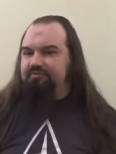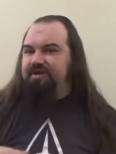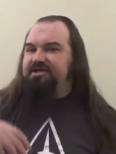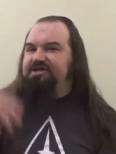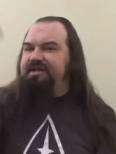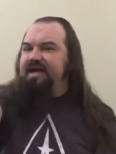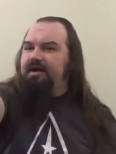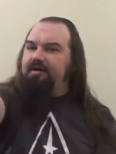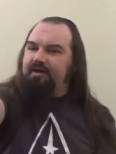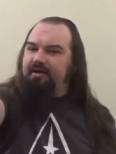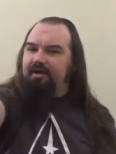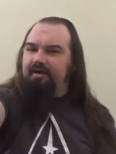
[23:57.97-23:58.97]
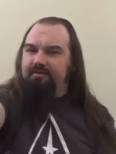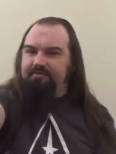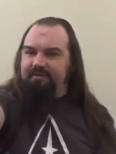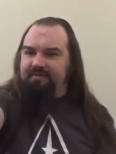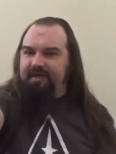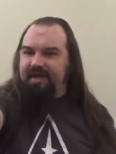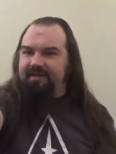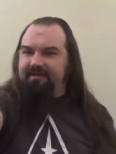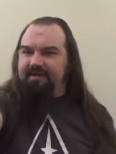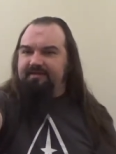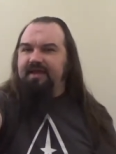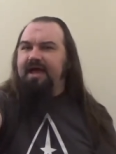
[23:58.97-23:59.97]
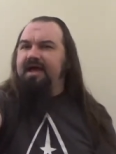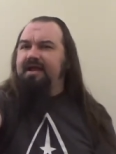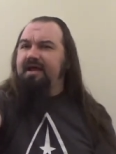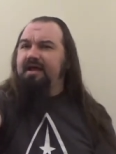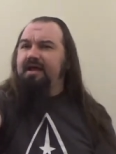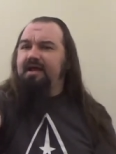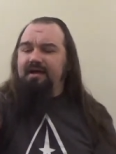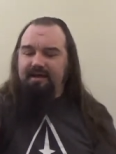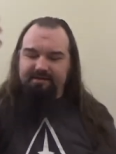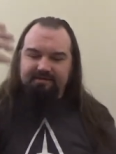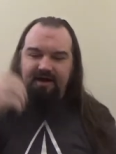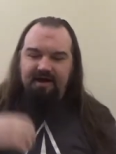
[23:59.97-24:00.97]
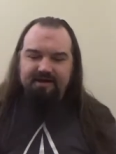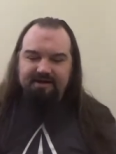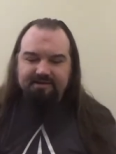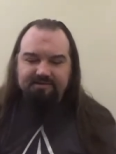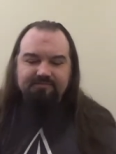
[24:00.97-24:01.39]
reaching out with his hand like that and talking.